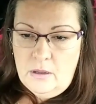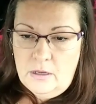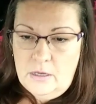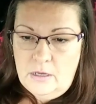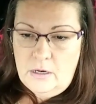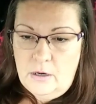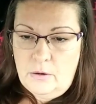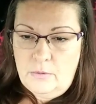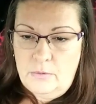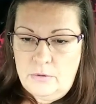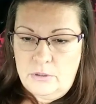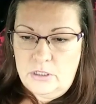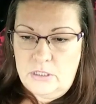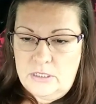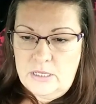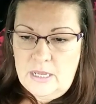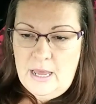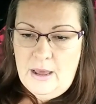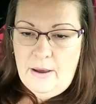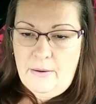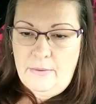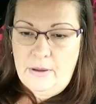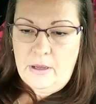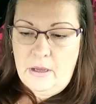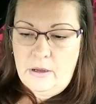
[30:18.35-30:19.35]
you know, we'll see
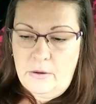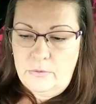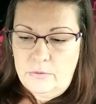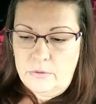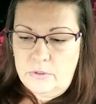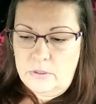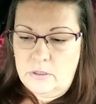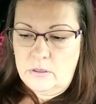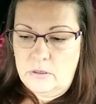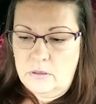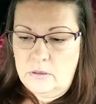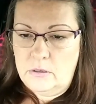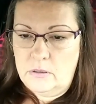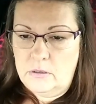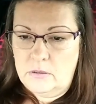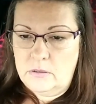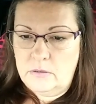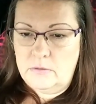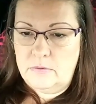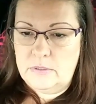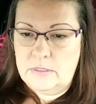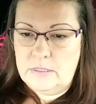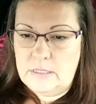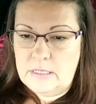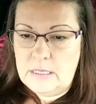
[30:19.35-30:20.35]
how it goes.
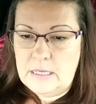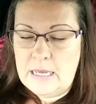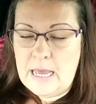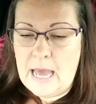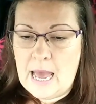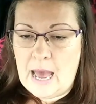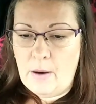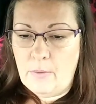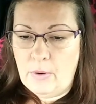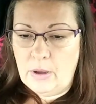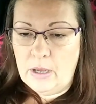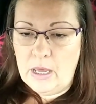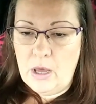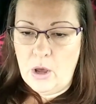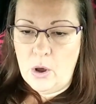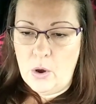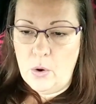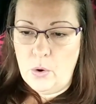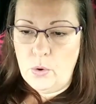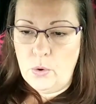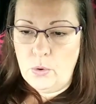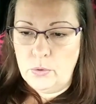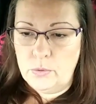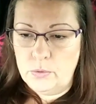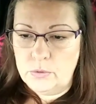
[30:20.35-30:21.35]
See how it
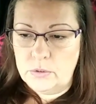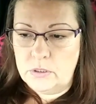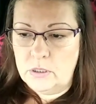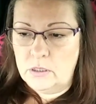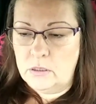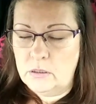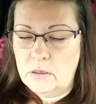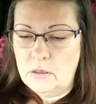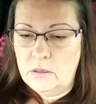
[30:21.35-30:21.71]
goes.